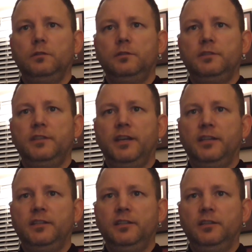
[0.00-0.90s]

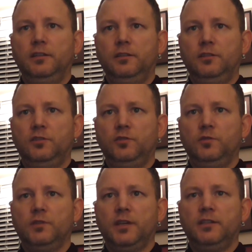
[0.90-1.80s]
CAD
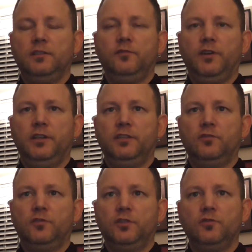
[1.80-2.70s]
issues identified in
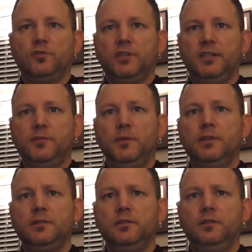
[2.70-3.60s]
traditional Chinese
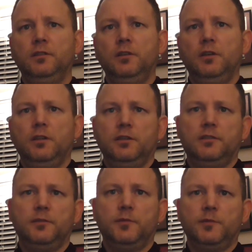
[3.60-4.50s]
medicine. The
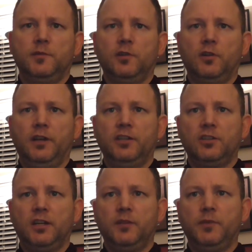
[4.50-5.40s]
symptoms are
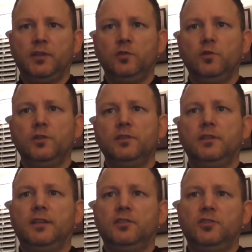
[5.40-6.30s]
angina pectoris,
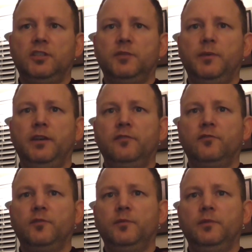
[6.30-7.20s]
that's chest pain
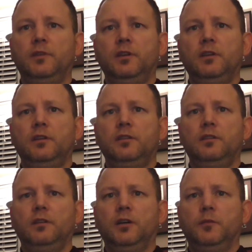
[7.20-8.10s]
from
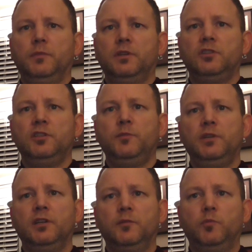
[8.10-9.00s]

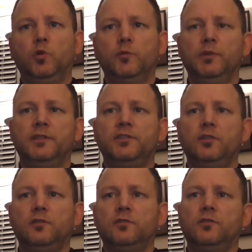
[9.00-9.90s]
ischemia and poor blood
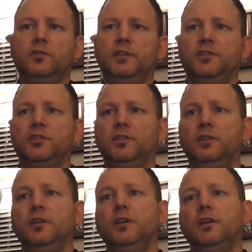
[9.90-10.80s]

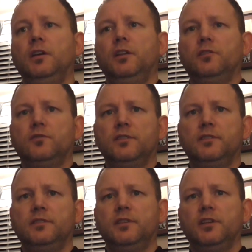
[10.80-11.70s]
circulation. There's a
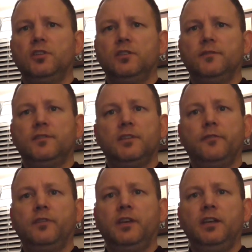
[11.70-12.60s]
sensation of
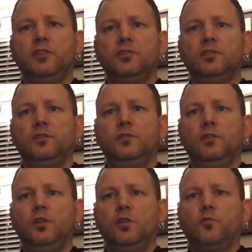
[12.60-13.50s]
suffocation
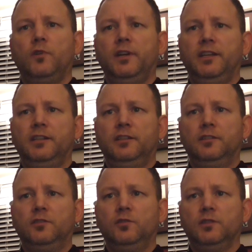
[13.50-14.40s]

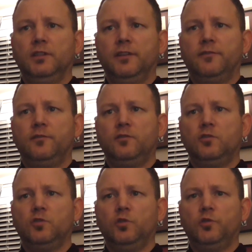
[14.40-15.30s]
radiating to the left
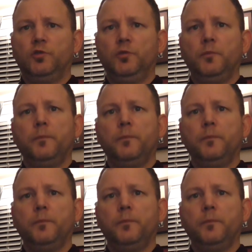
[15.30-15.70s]
shoulder,